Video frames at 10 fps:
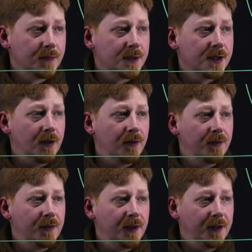So
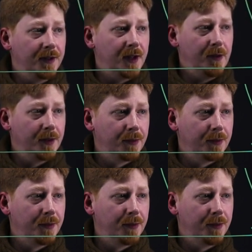this is Iris